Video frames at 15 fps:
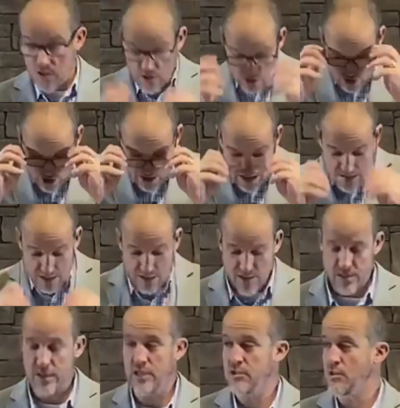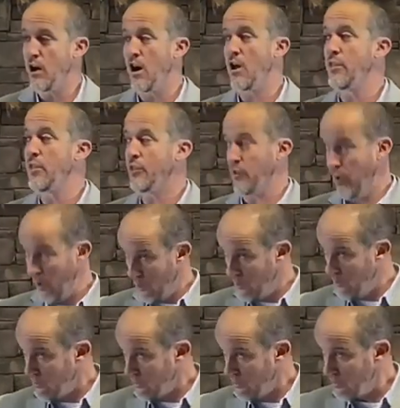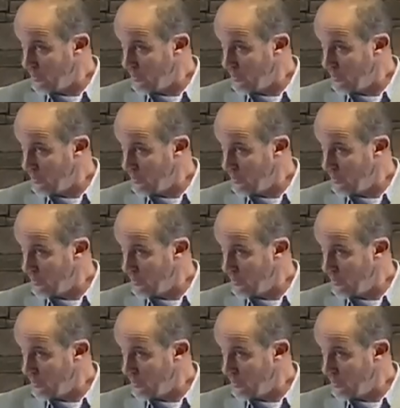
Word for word: Jesus is on the throne,